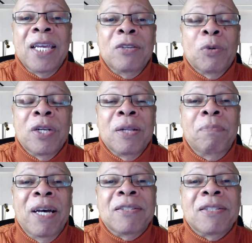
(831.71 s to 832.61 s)
He's one of the
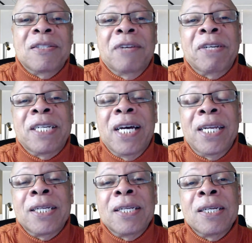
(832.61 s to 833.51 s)
best that's ever done it.